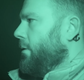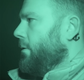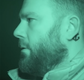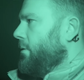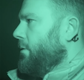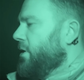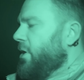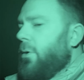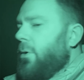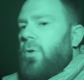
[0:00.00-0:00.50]

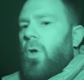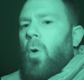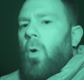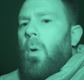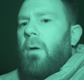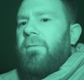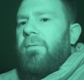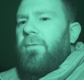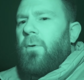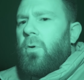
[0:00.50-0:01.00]
Do you know what
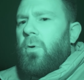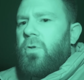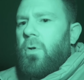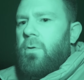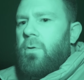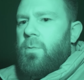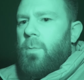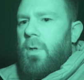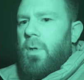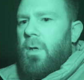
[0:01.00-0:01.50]
photos
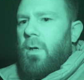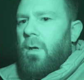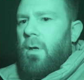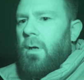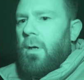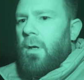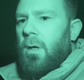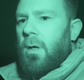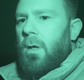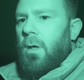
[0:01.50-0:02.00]
were?
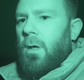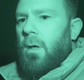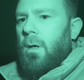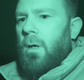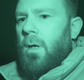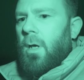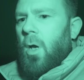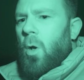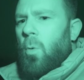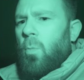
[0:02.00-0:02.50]

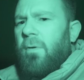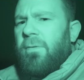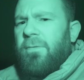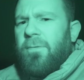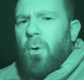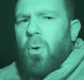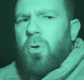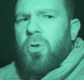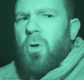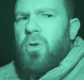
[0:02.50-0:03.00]
Were
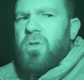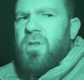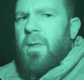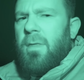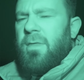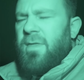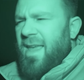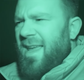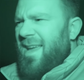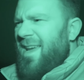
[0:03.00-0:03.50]
photos a
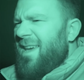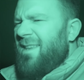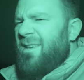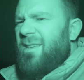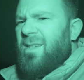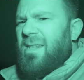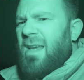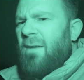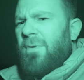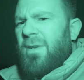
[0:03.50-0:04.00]
thing in
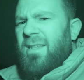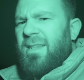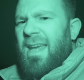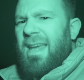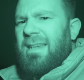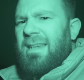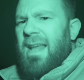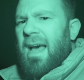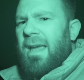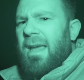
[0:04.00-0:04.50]

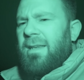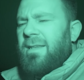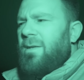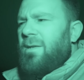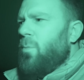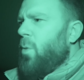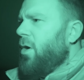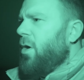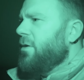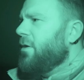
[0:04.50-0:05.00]

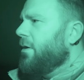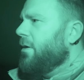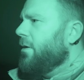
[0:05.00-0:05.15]
1791?